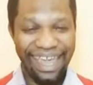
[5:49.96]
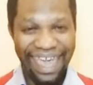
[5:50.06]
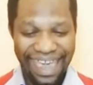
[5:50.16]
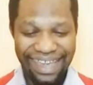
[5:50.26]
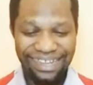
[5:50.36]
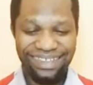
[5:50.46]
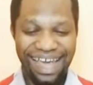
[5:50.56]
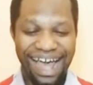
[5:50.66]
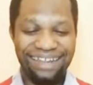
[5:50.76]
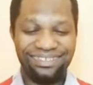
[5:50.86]
end
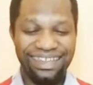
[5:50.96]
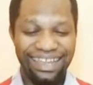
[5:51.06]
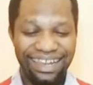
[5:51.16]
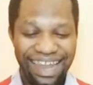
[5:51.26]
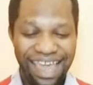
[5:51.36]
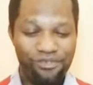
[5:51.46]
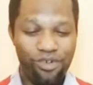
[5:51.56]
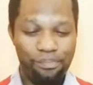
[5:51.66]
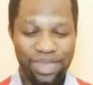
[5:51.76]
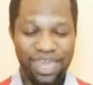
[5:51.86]
at
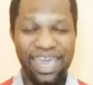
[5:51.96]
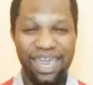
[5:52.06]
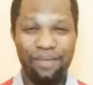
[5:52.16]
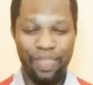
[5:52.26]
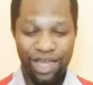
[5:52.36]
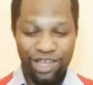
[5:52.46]
11 p.m.